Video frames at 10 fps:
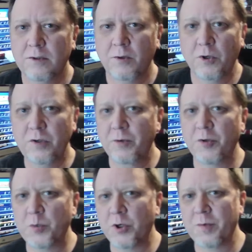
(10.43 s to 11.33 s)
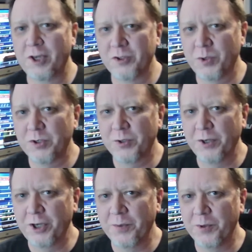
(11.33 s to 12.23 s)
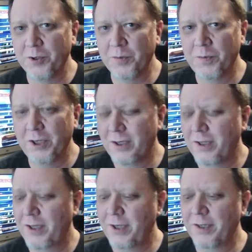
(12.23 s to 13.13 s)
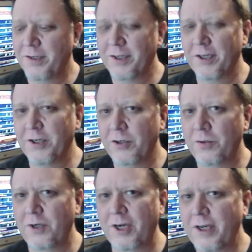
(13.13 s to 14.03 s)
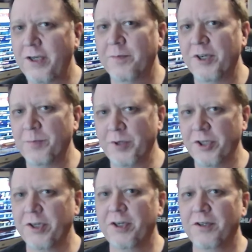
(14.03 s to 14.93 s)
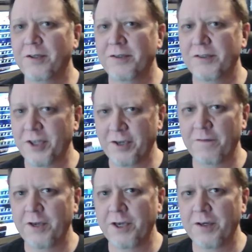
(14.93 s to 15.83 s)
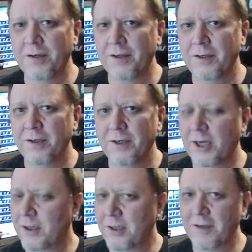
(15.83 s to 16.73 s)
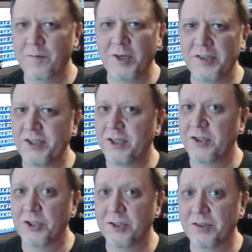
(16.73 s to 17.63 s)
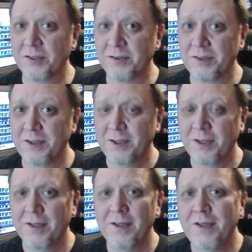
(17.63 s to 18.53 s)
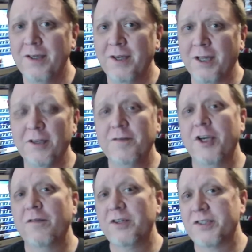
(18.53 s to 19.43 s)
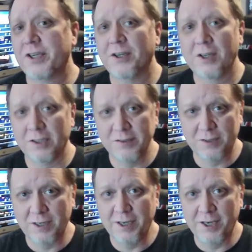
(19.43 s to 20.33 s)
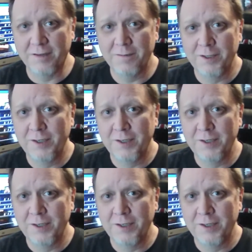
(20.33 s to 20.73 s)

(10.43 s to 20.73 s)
Welcome to the Poor Man's Retro Game Room, and you know, I am a big Sega fan. I love my Sega Genesis. I love every Sega console I have,